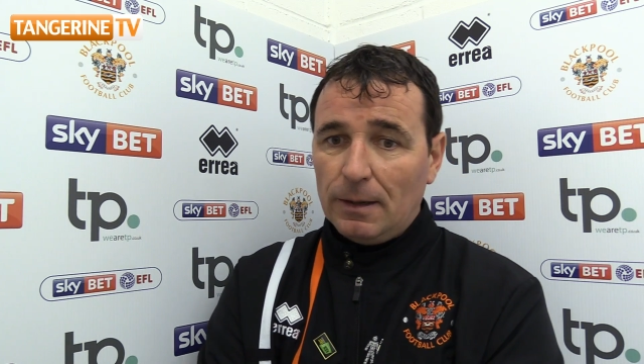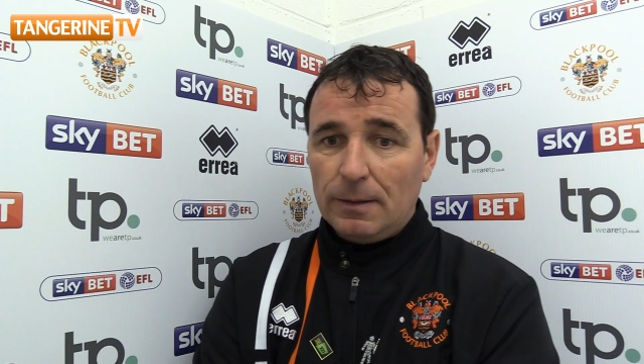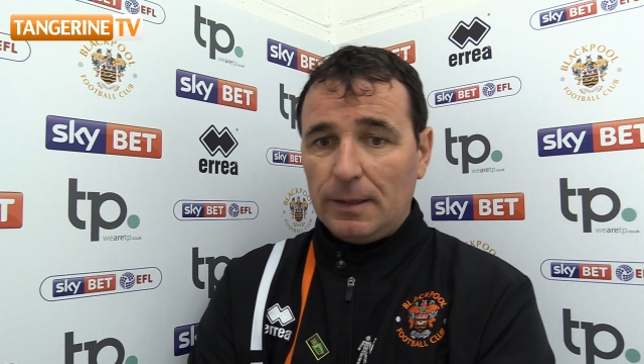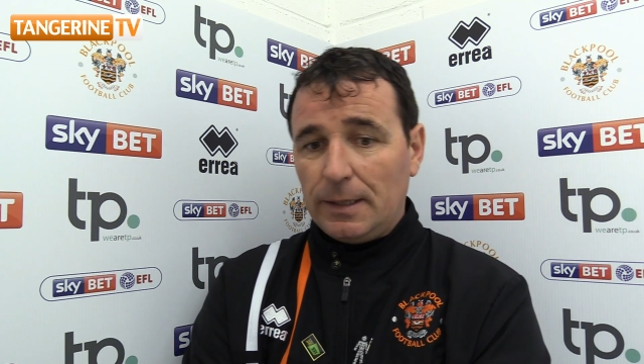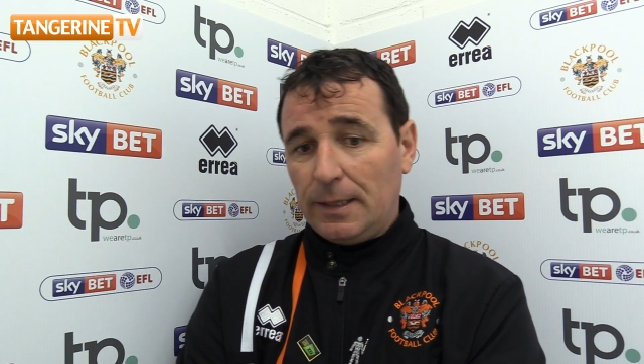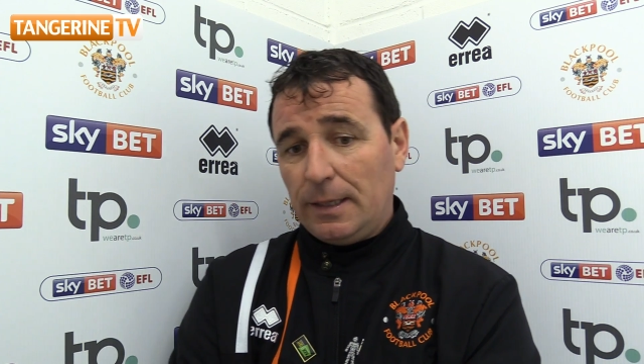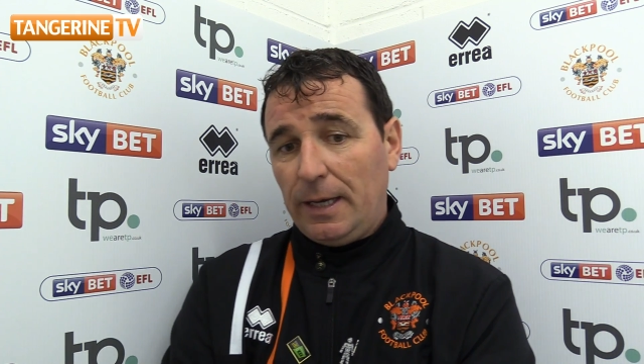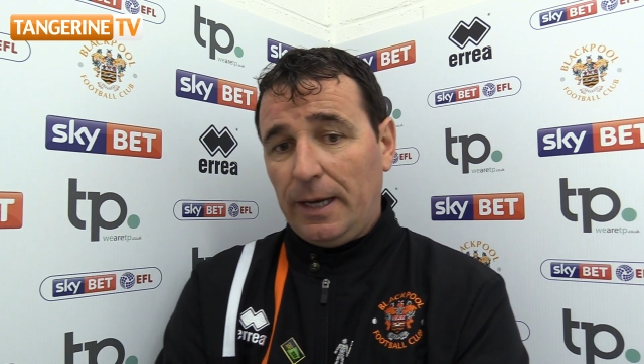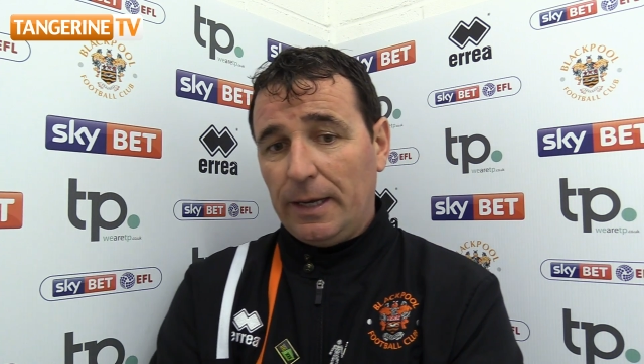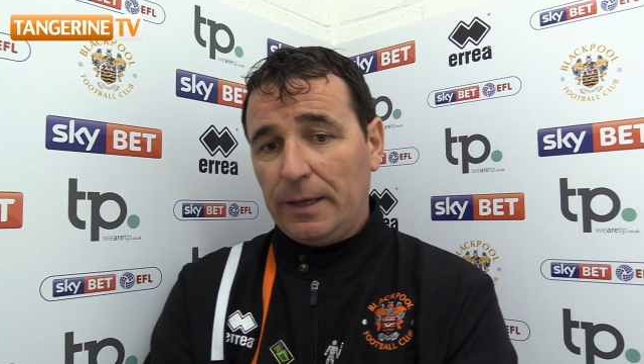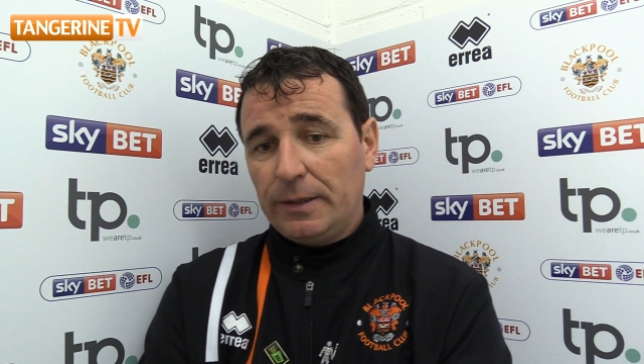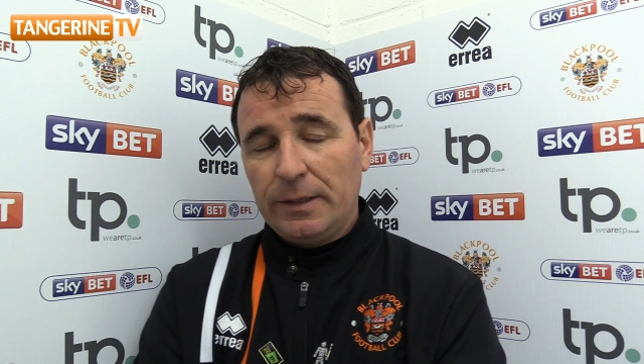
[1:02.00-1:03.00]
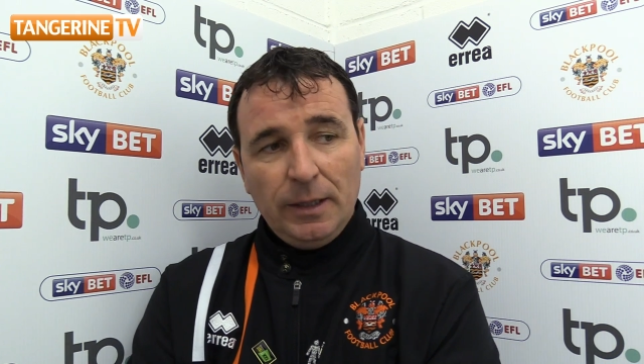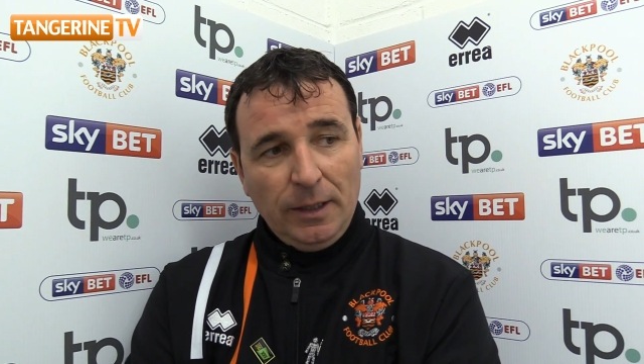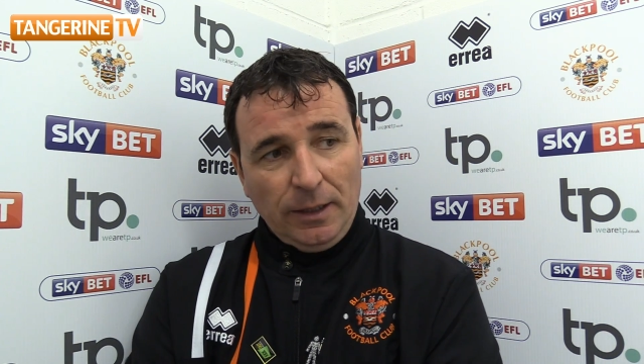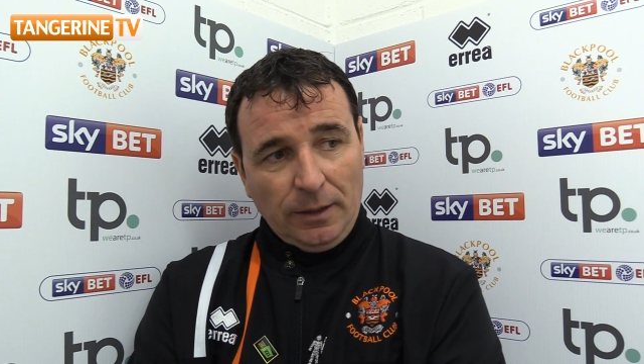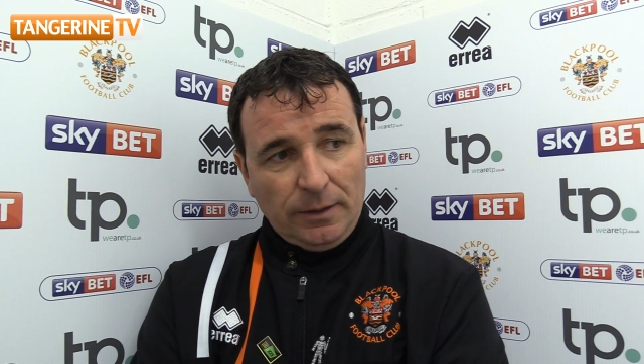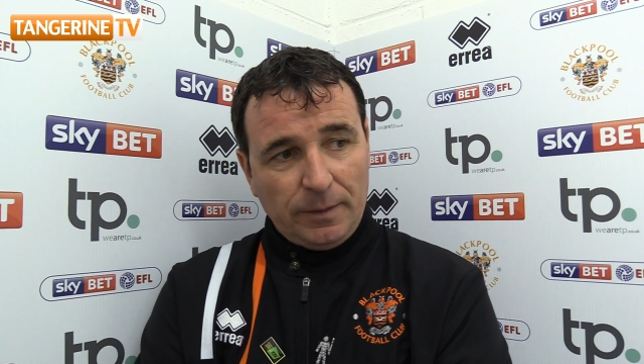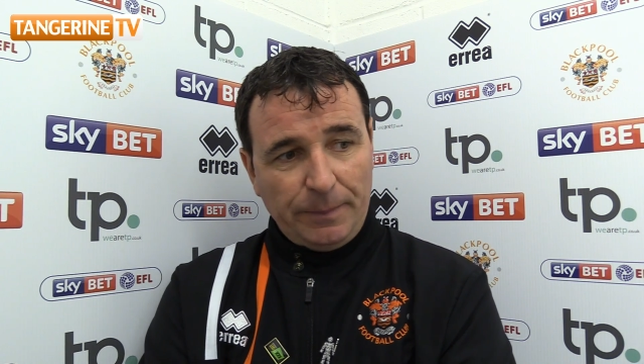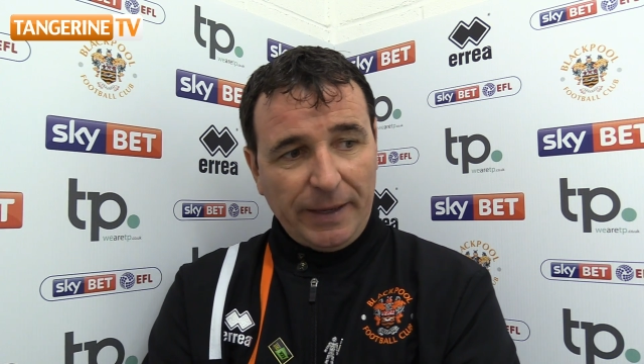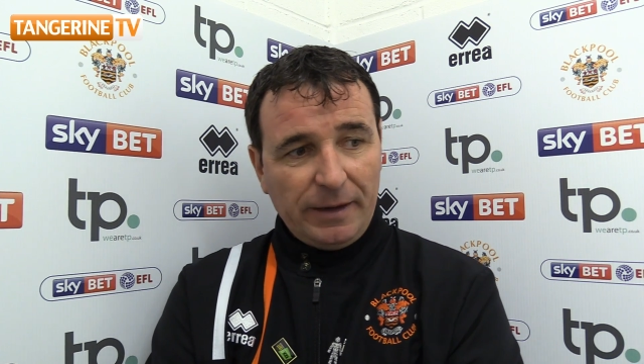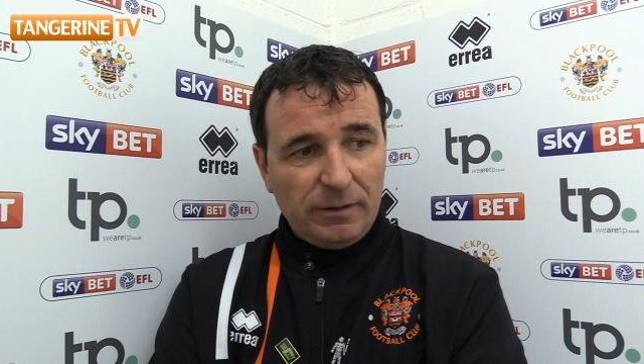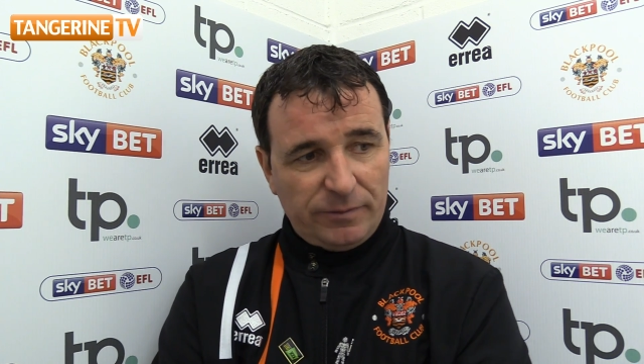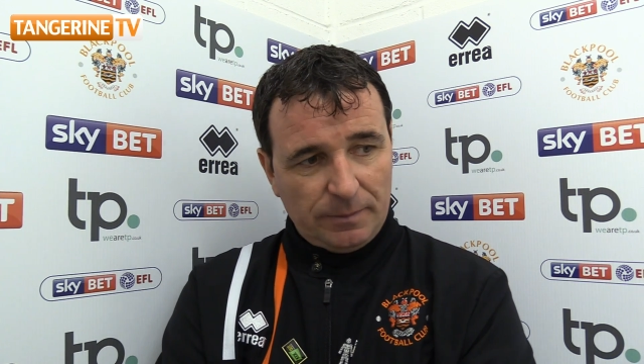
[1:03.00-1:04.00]
Oh yeah, and the
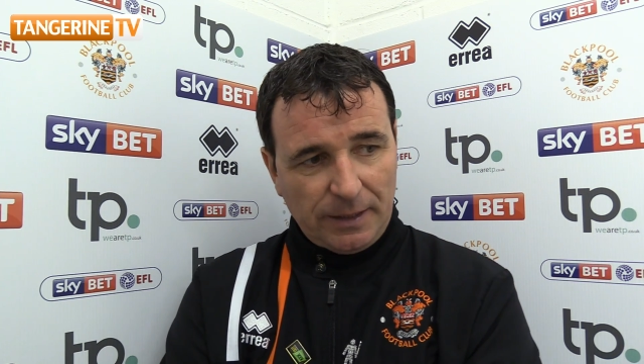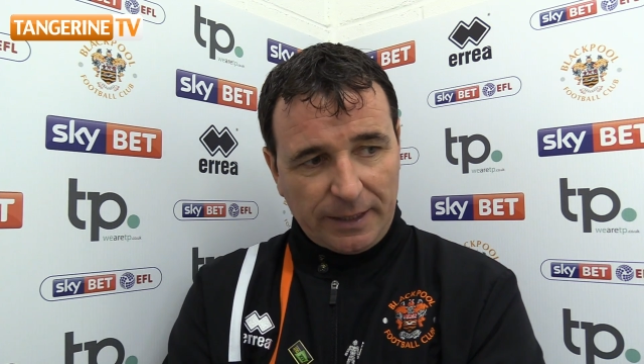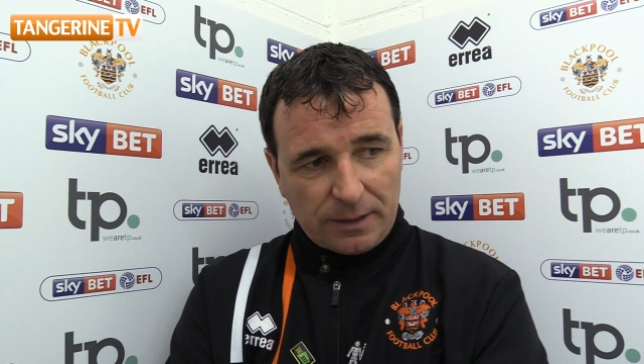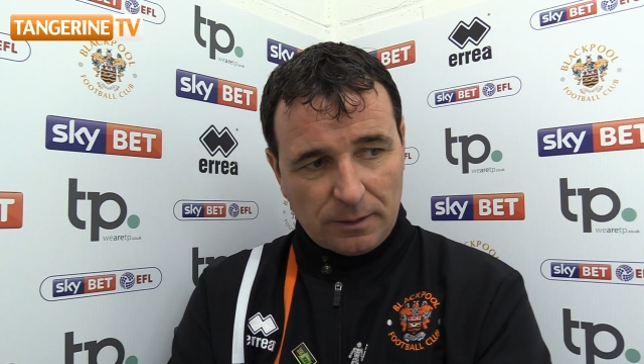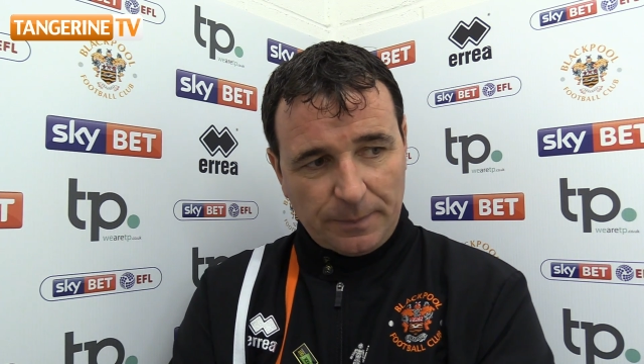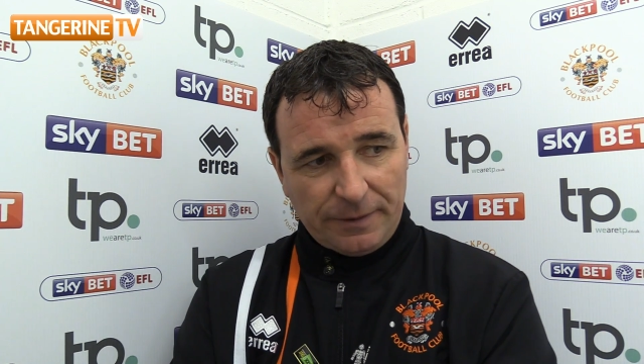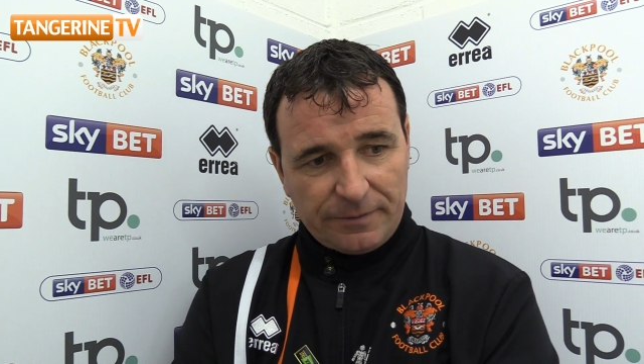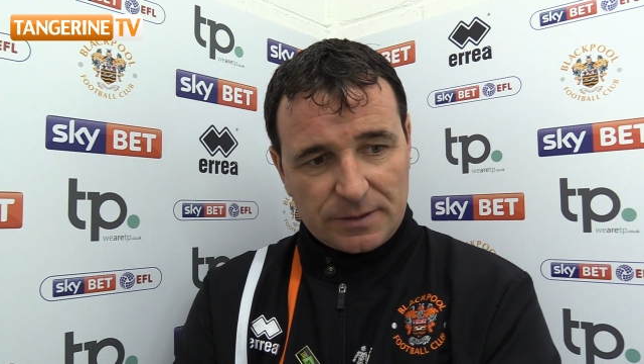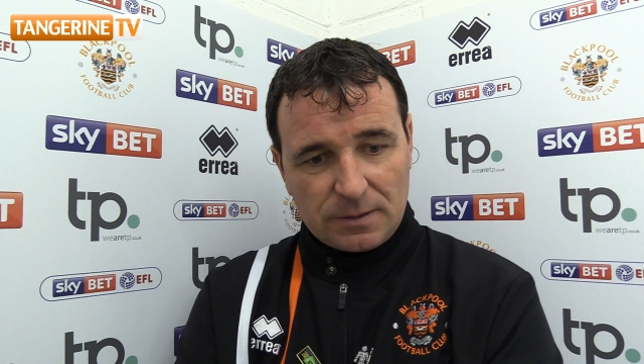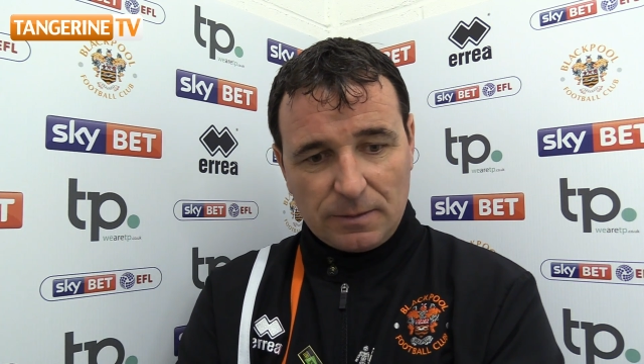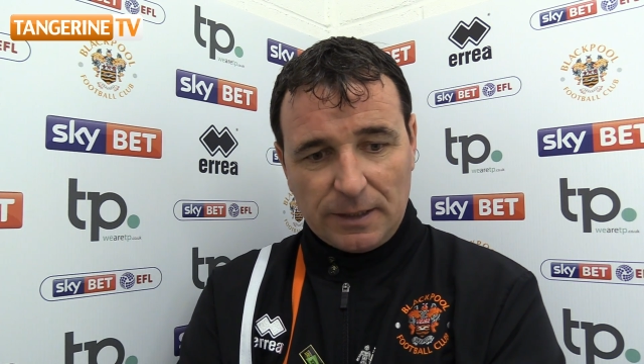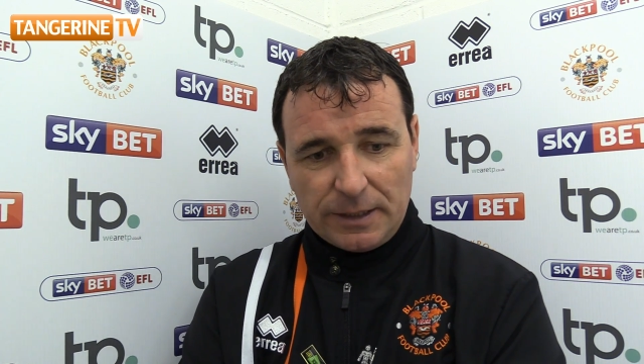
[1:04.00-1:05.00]
pair of them link up ever so well